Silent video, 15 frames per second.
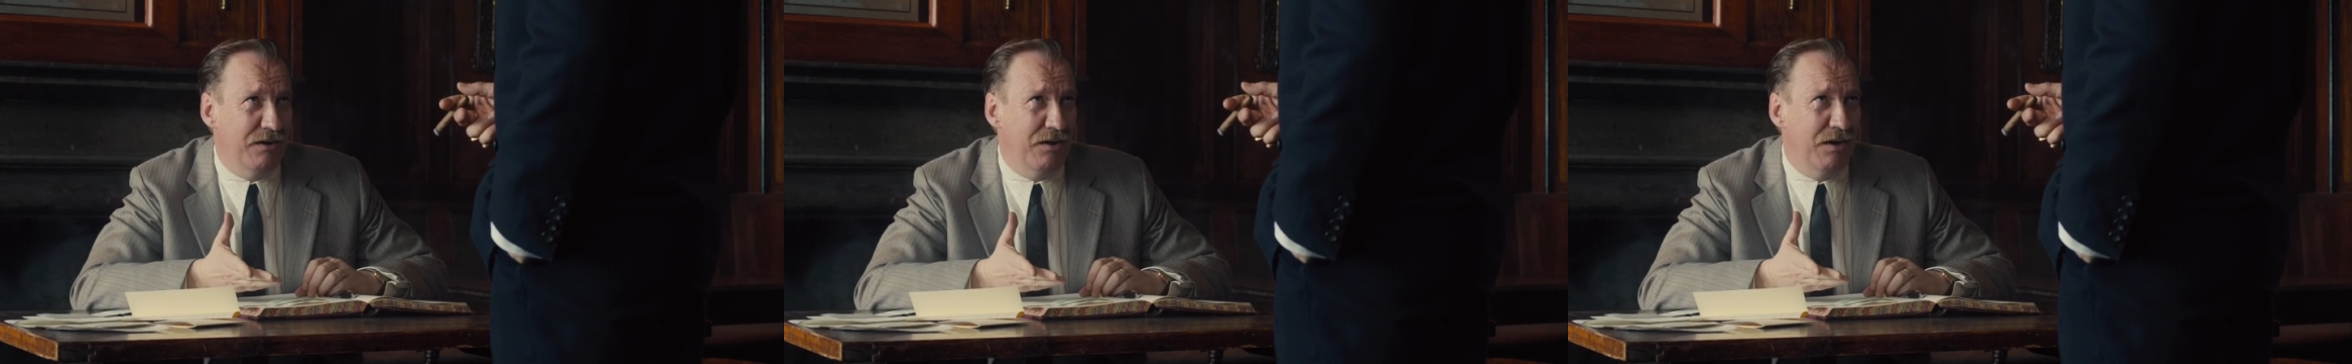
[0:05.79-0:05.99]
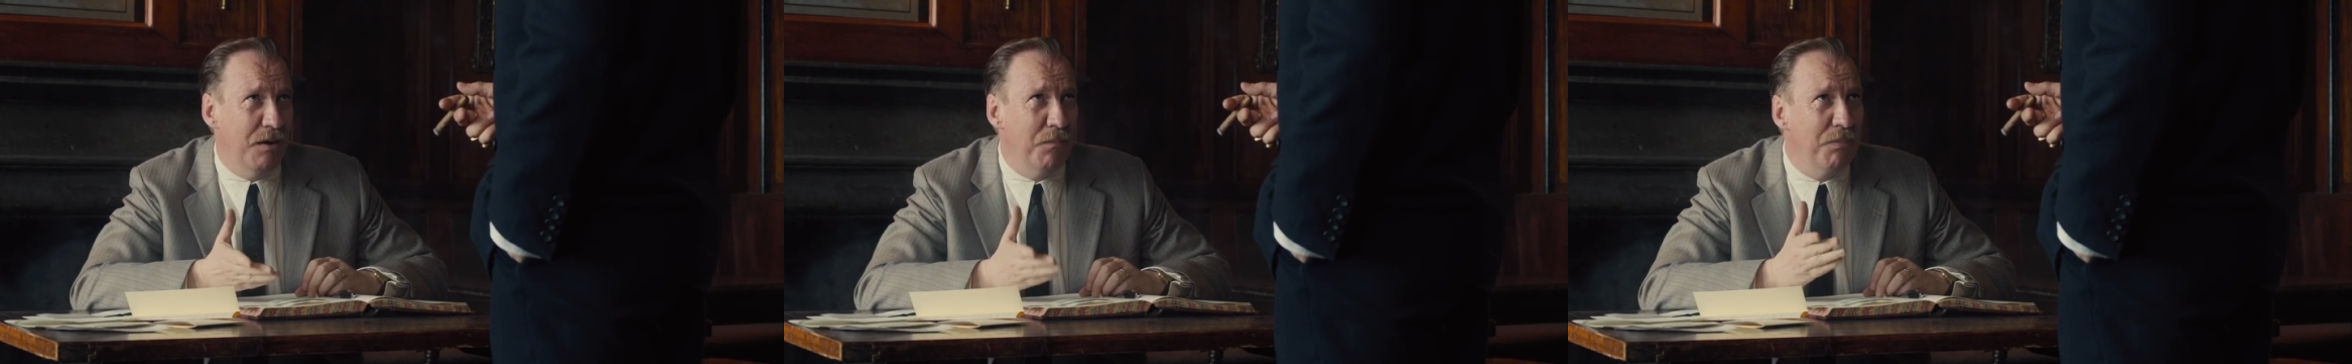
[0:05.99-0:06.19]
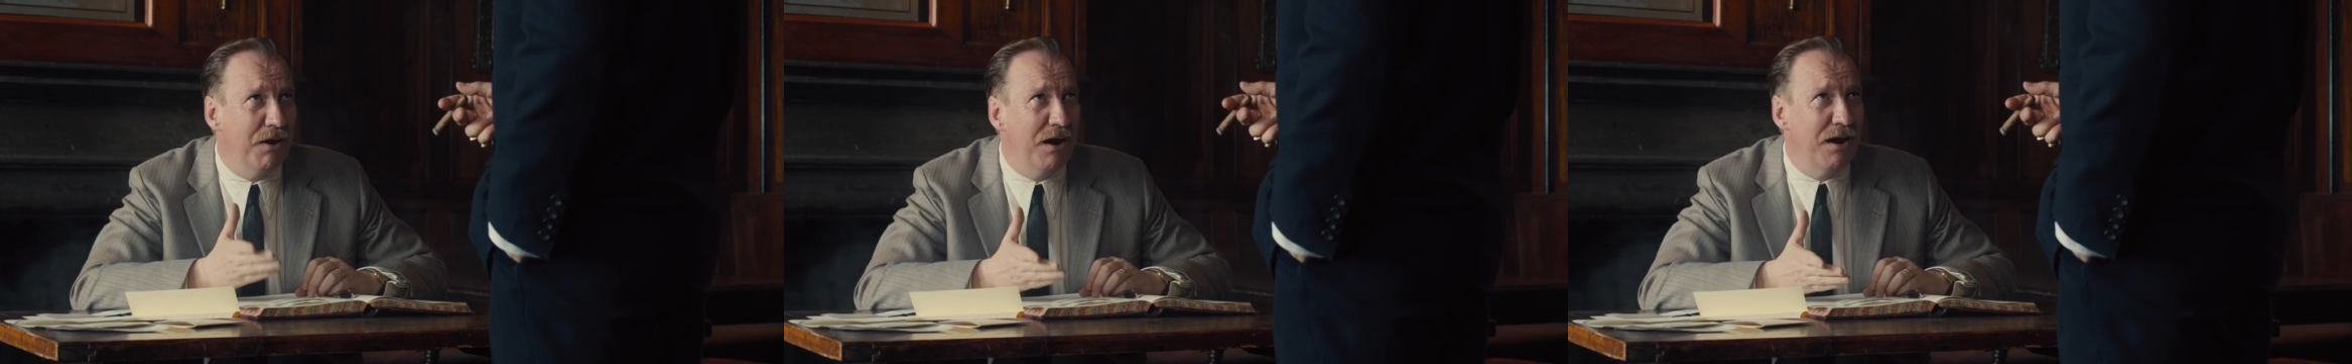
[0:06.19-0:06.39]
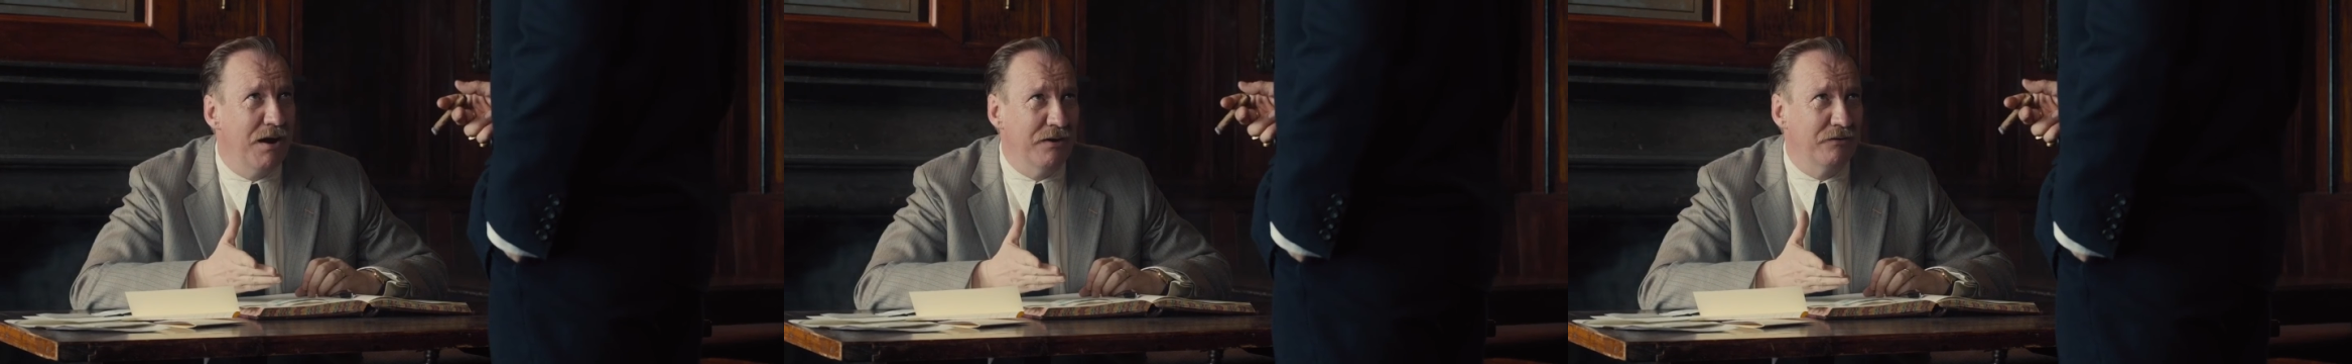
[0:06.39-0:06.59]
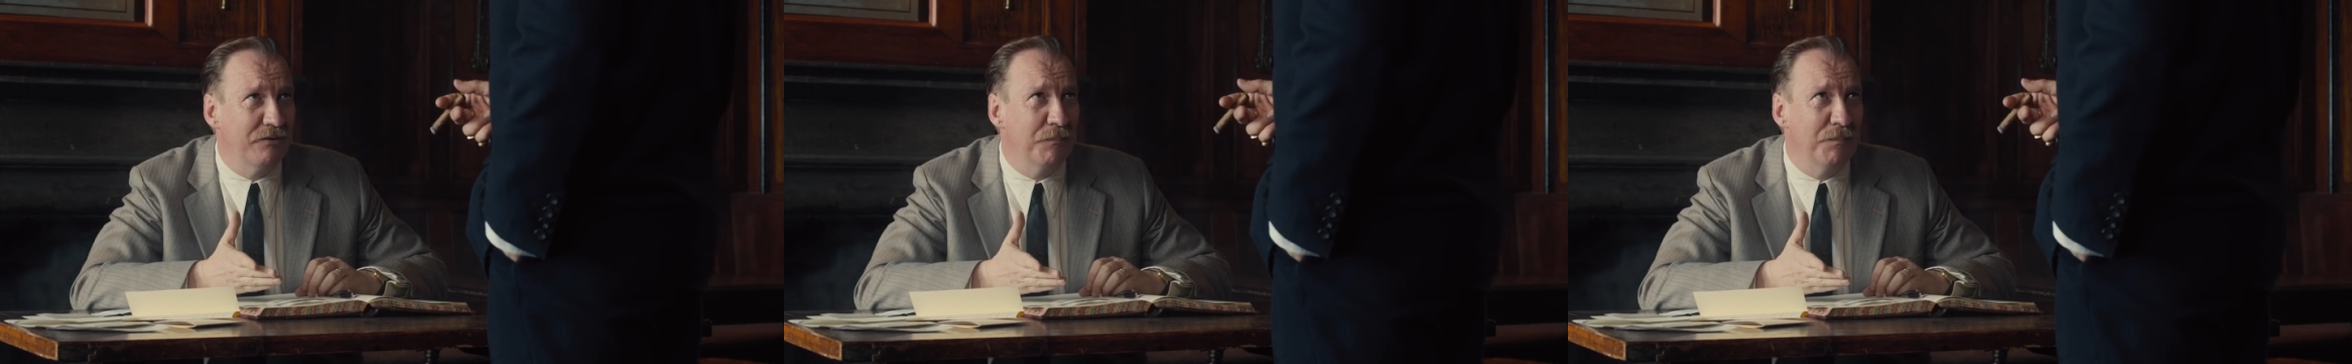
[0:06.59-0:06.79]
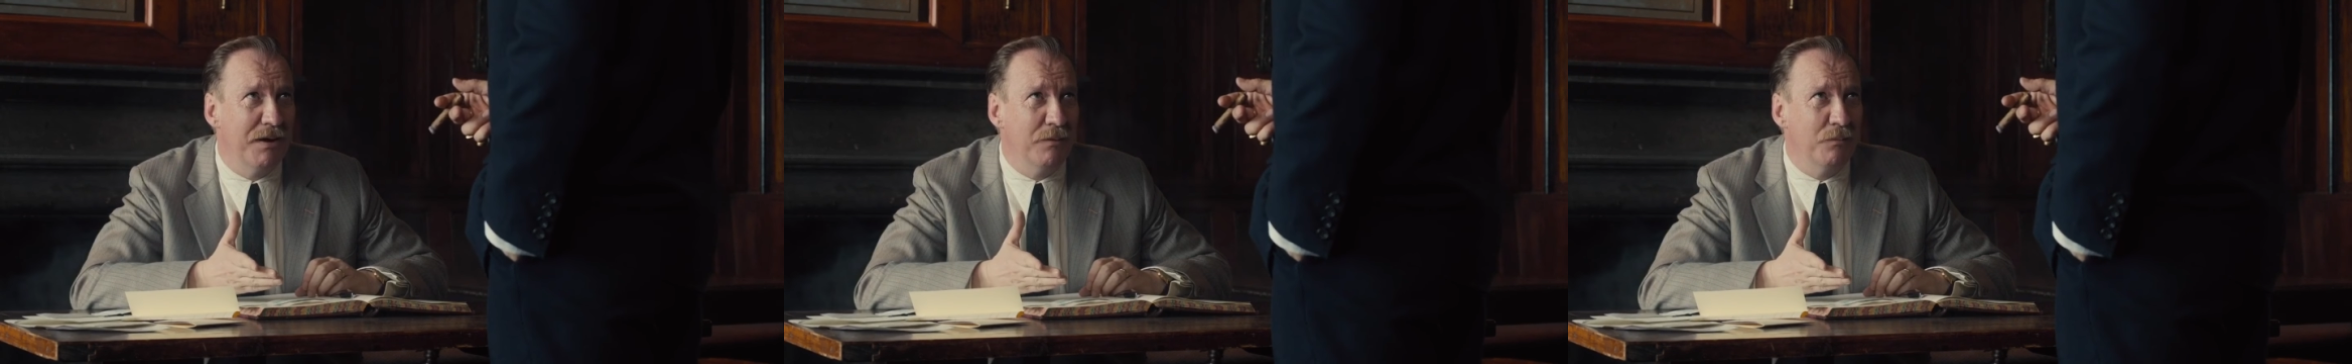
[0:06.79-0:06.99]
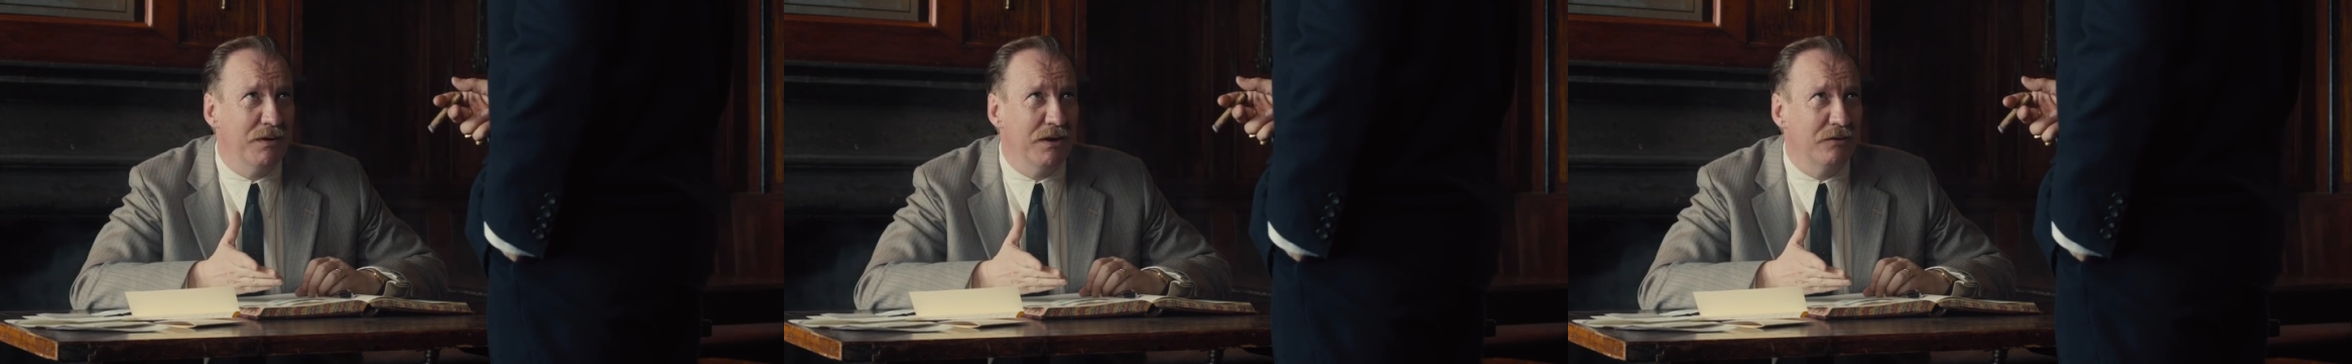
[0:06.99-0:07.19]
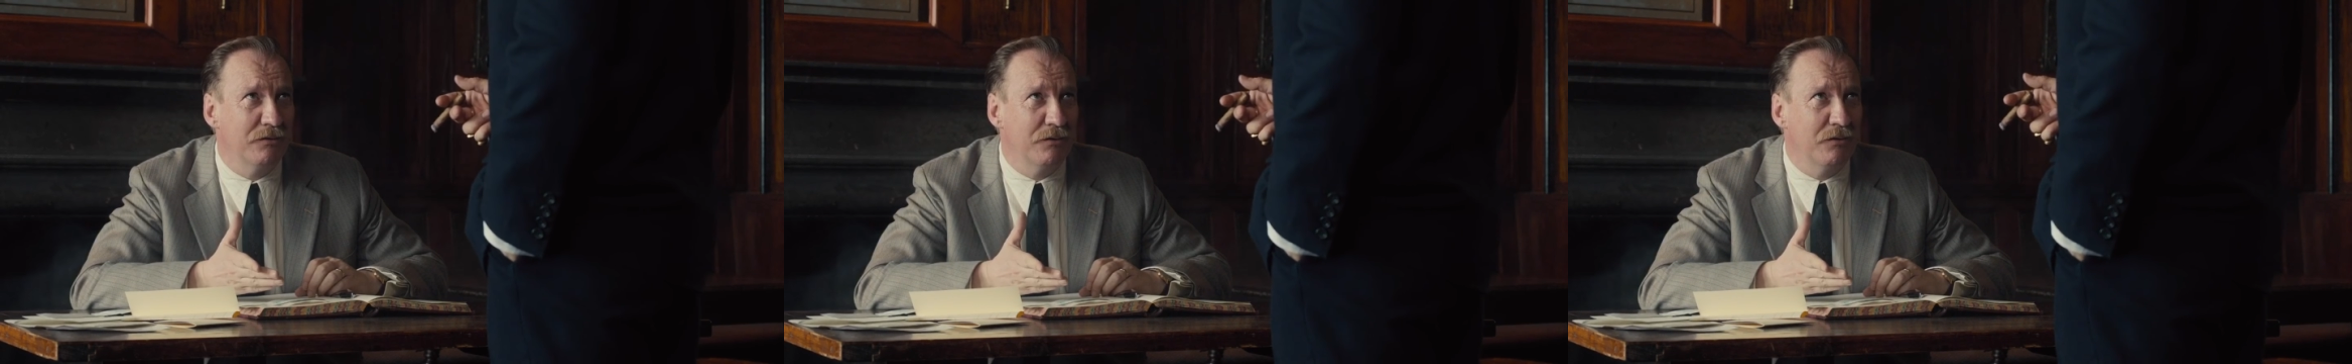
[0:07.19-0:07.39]
obliged to pay
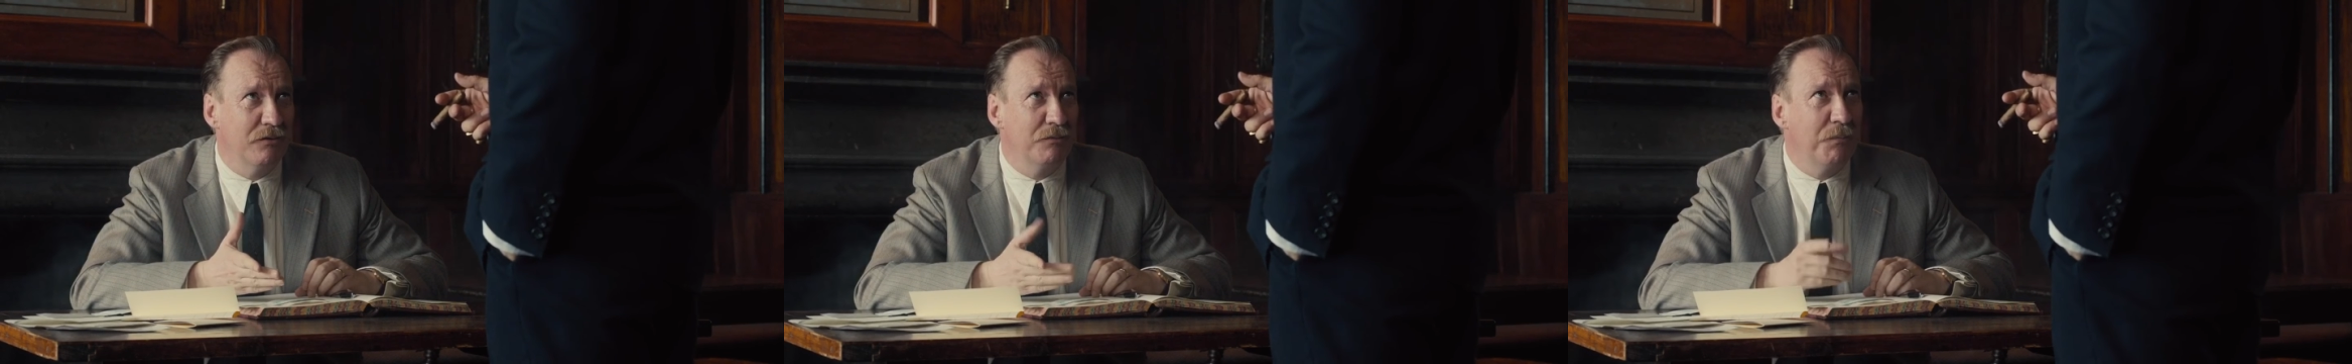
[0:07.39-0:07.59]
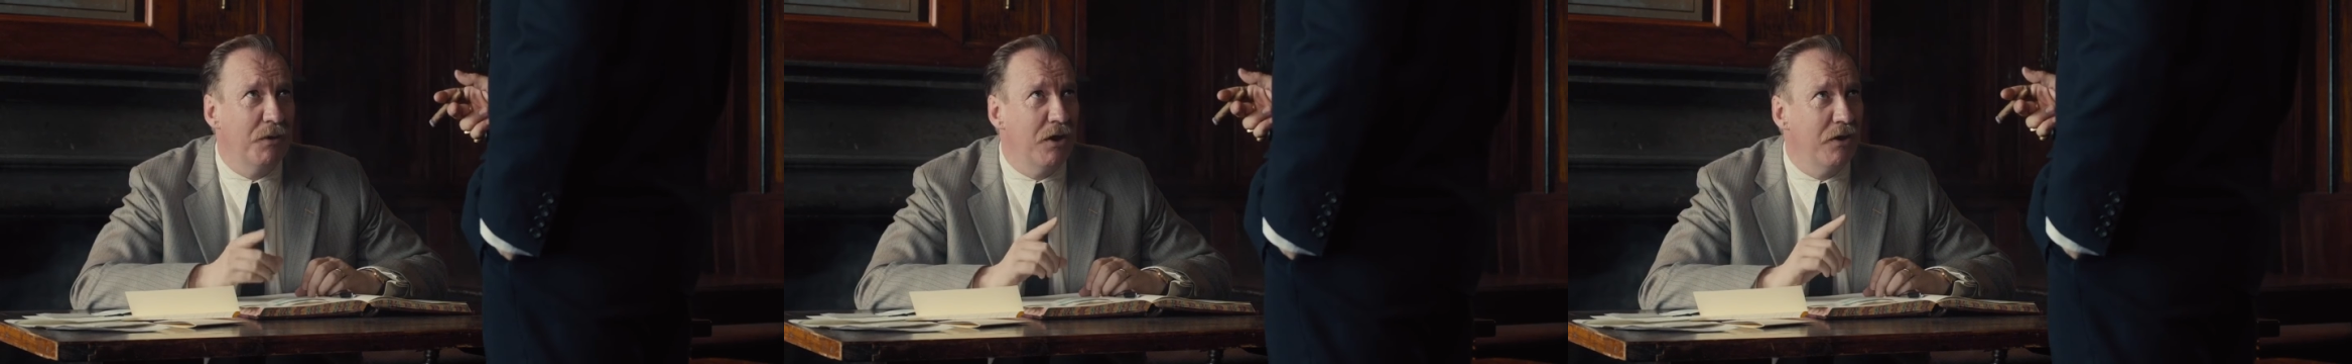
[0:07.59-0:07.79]
winnings on the spot,